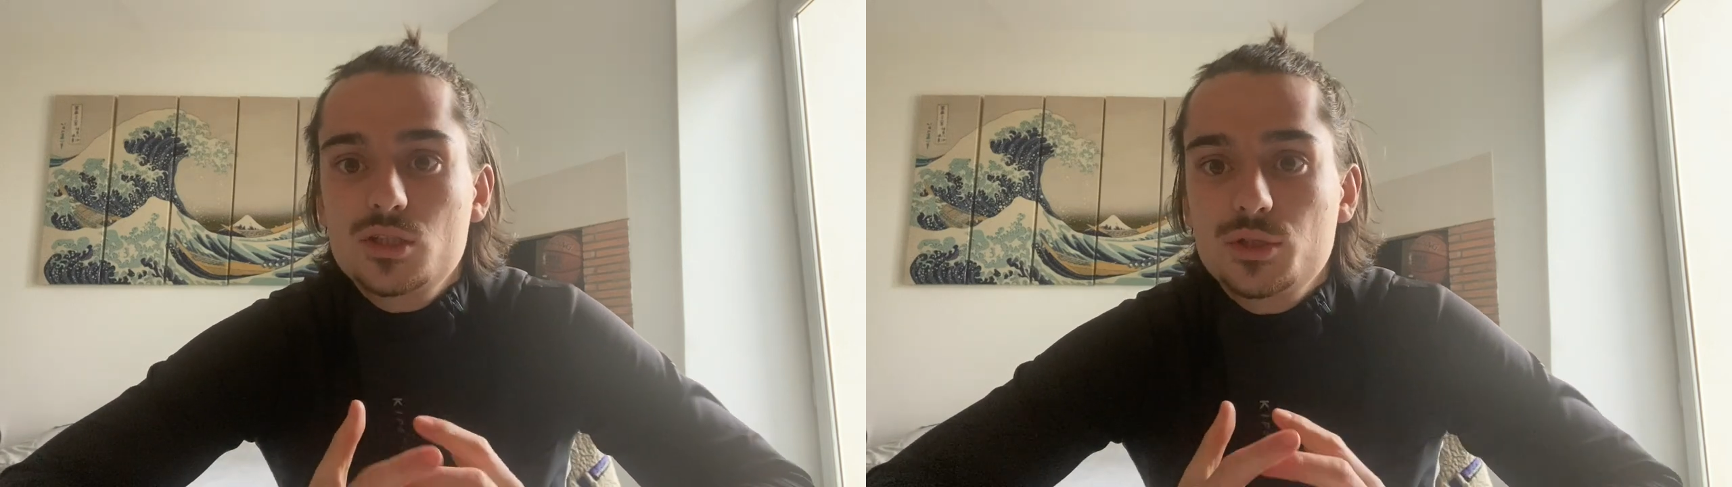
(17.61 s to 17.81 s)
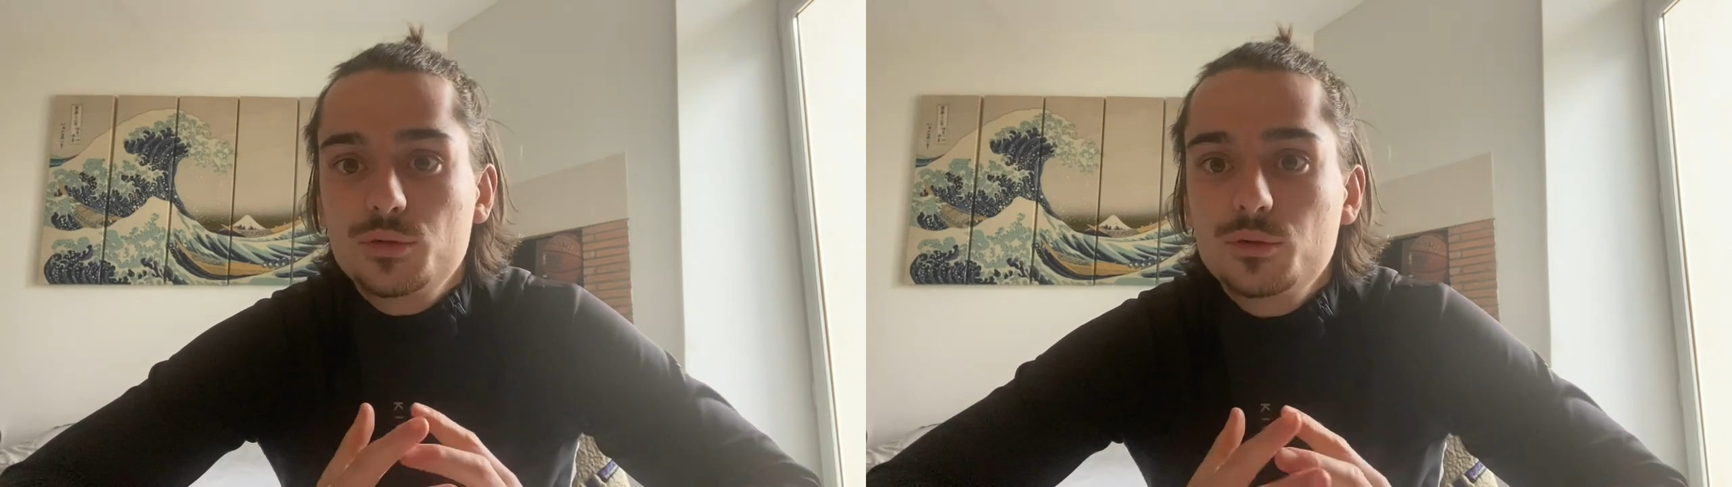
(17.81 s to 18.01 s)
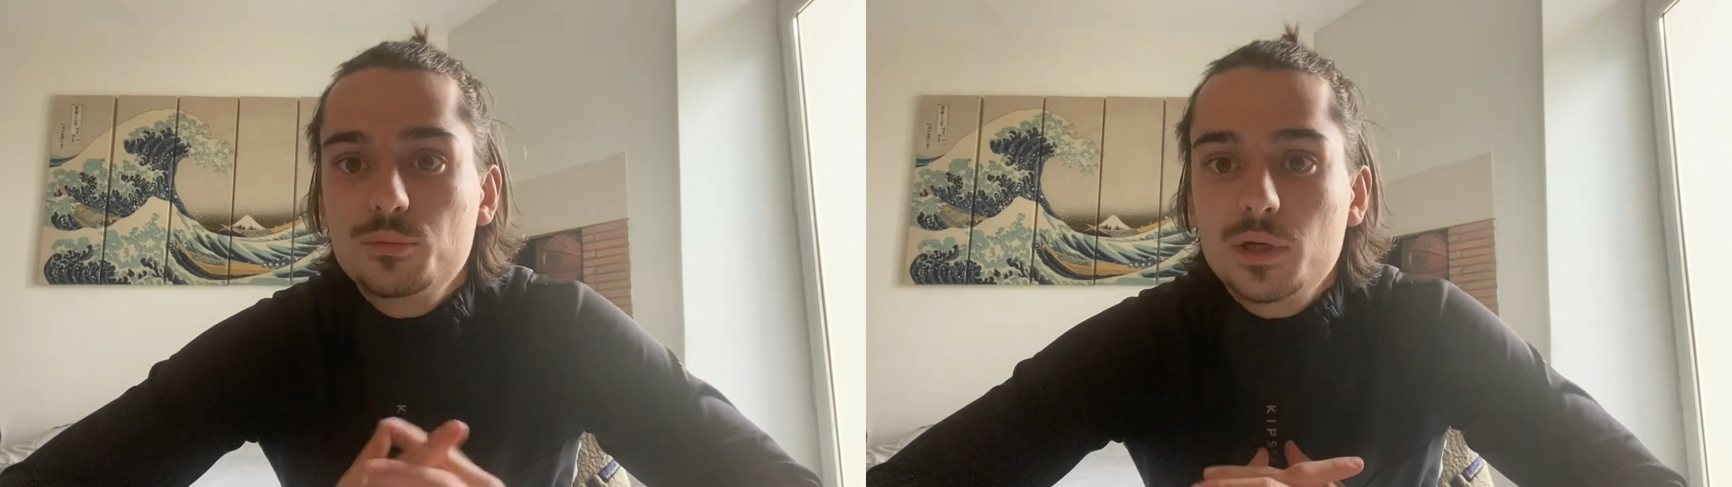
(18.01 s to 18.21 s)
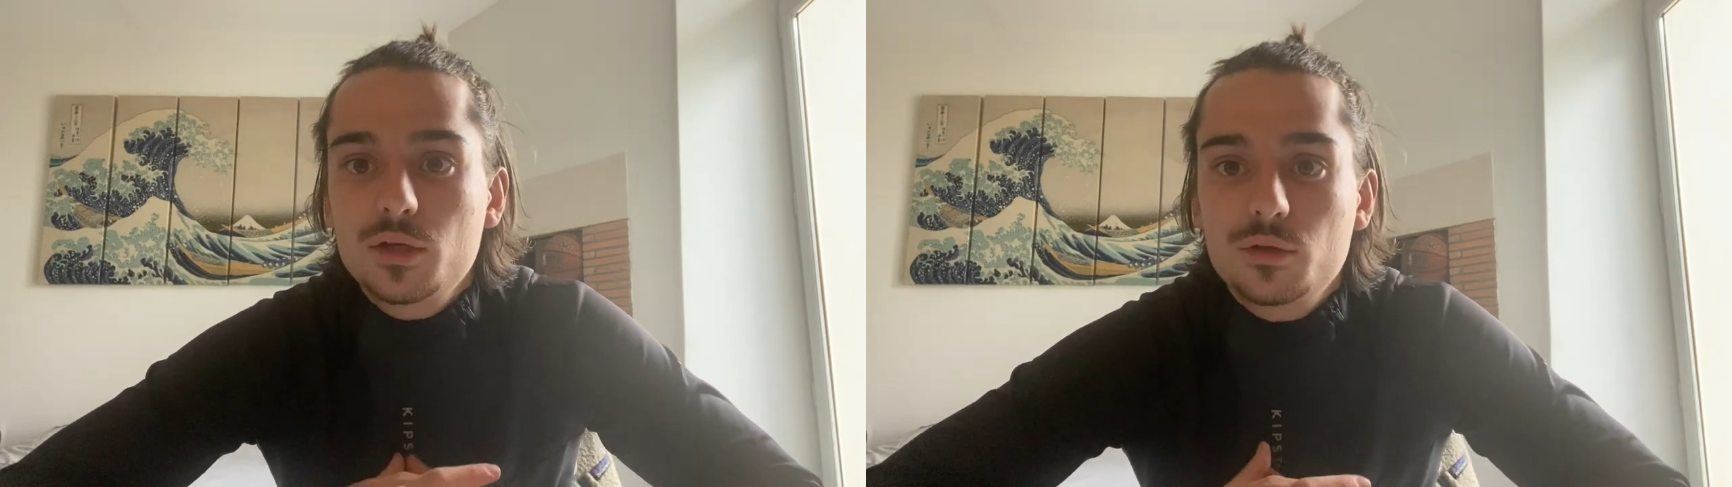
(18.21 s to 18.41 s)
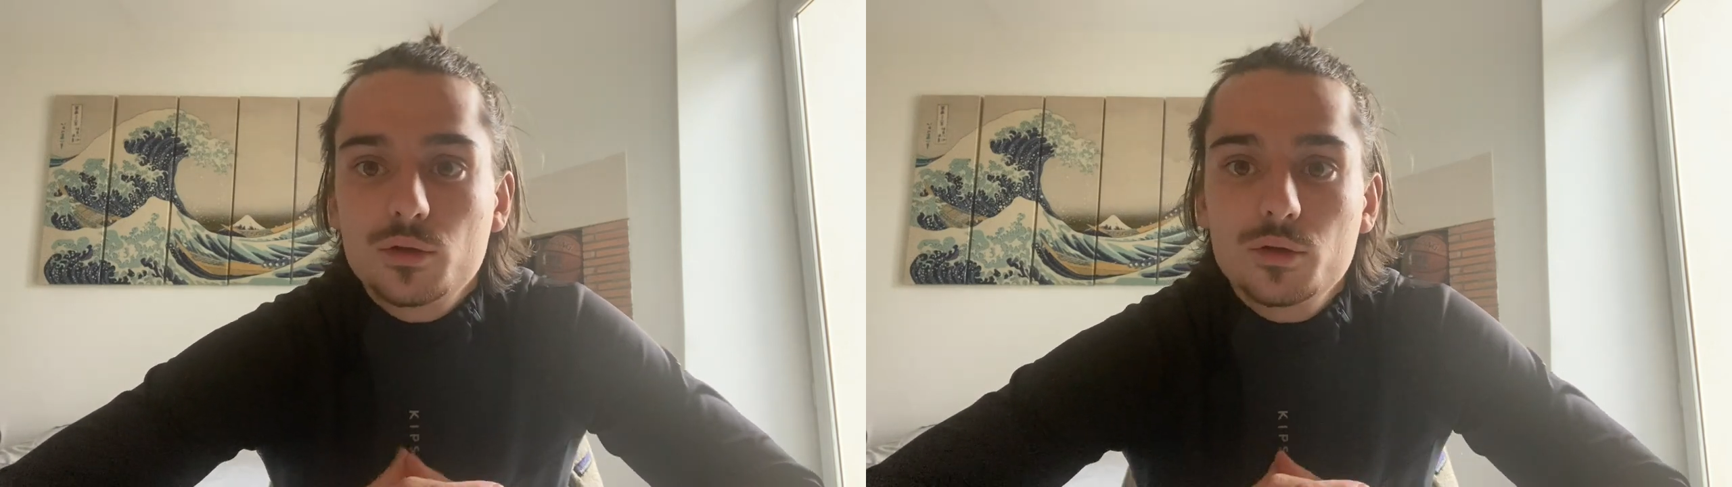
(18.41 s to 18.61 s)
to
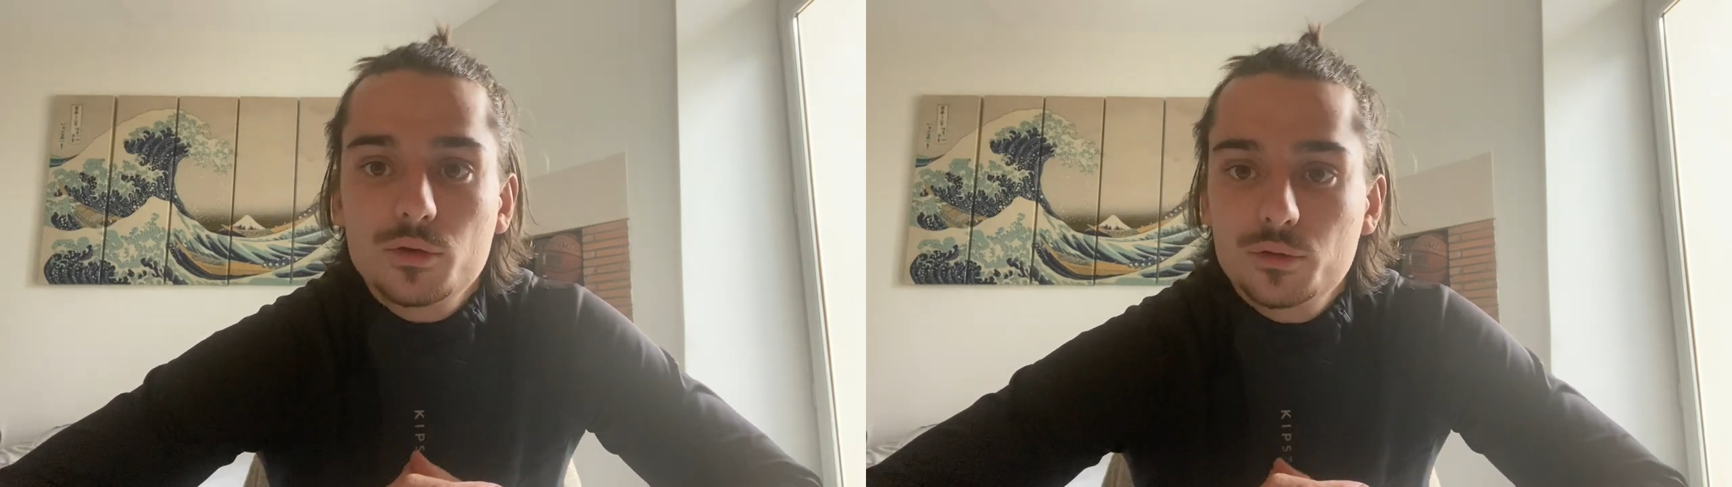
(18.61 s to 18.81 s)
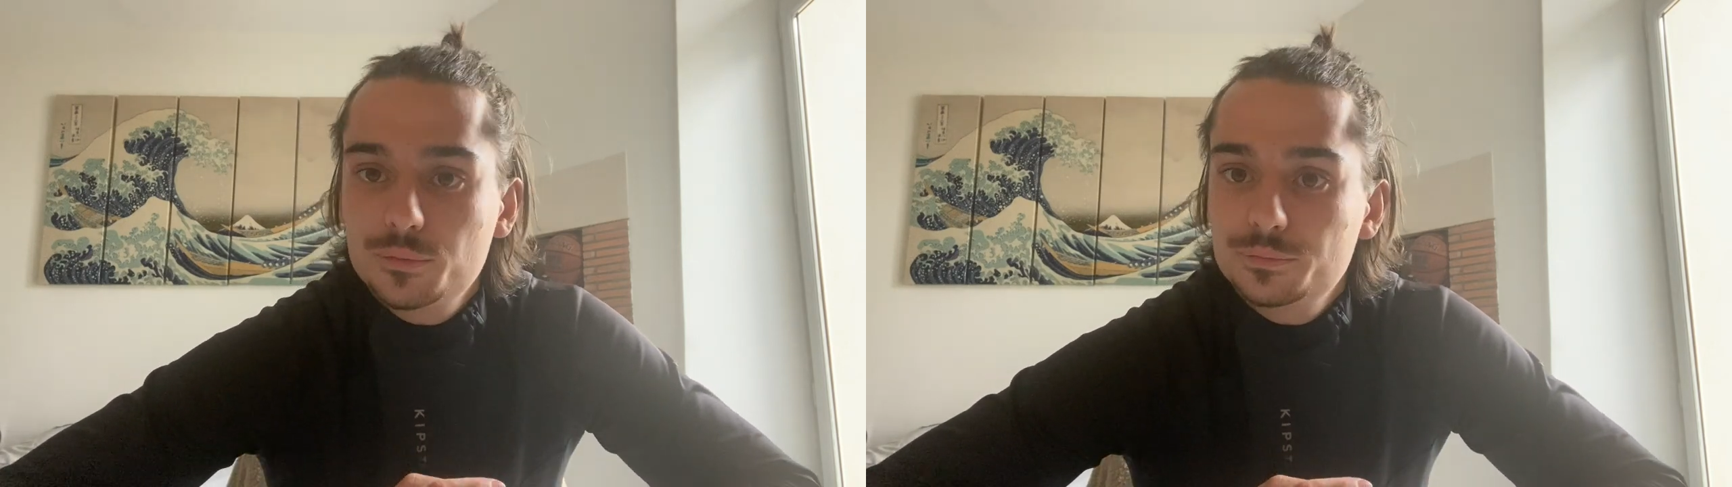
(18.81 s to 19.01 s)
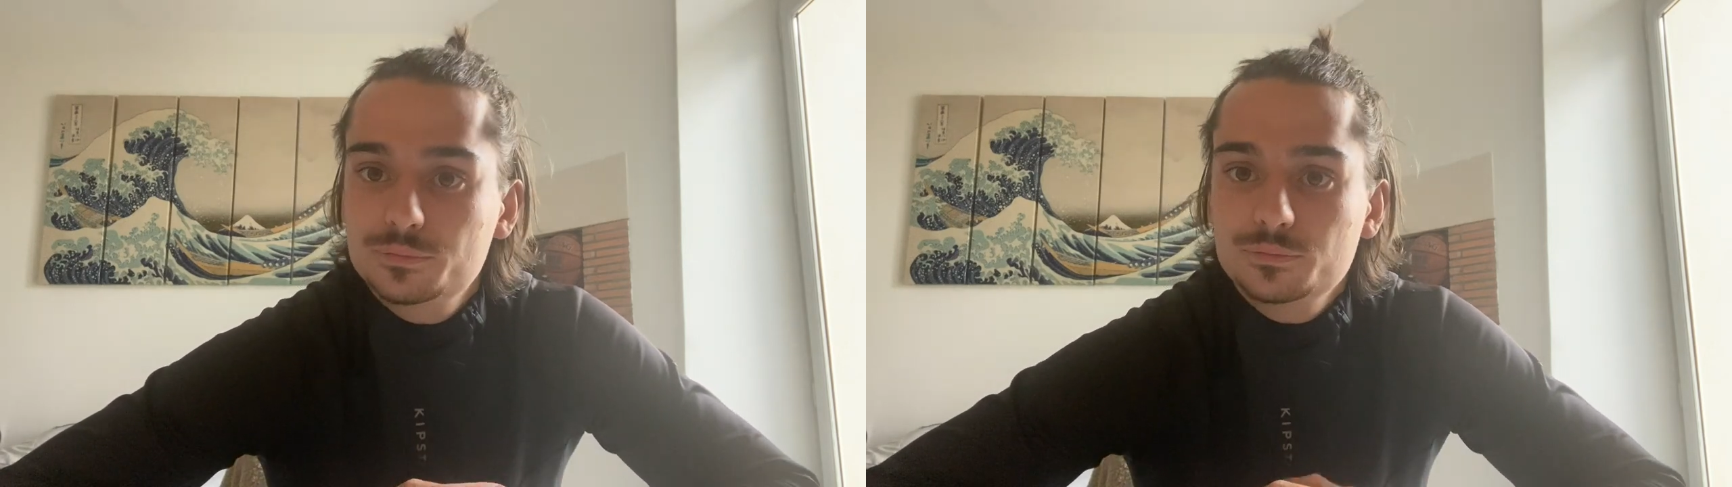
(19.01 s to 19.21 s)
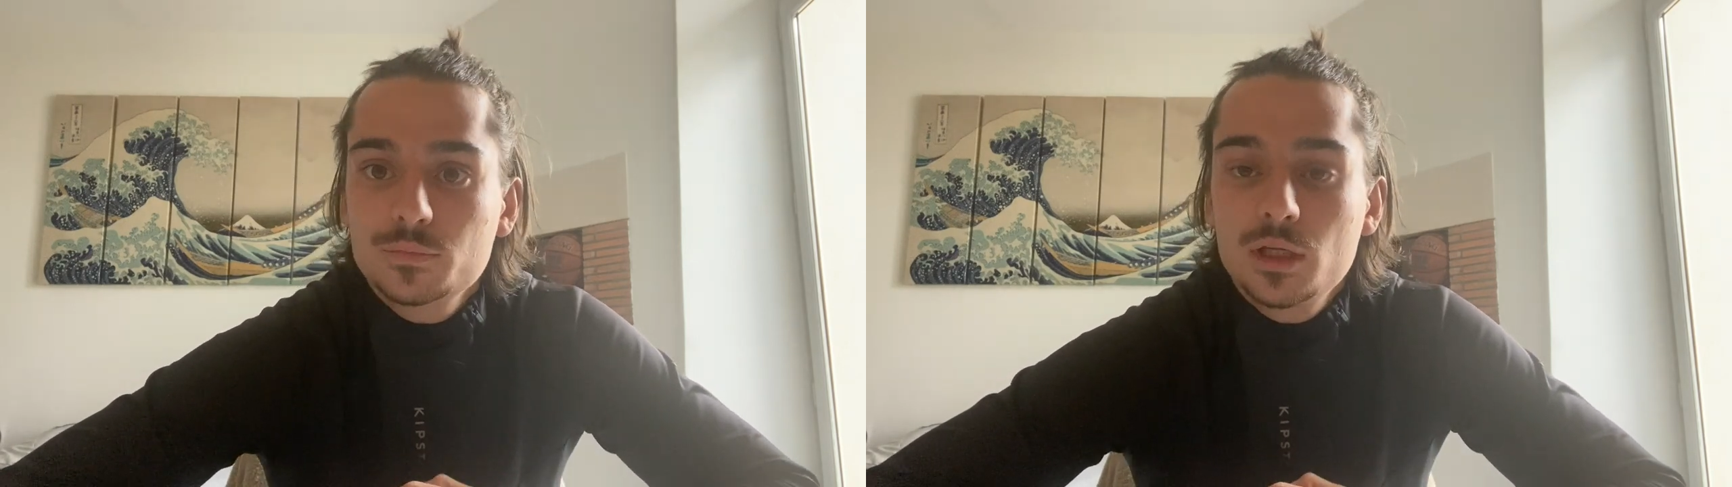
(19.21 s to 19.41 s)
make a um,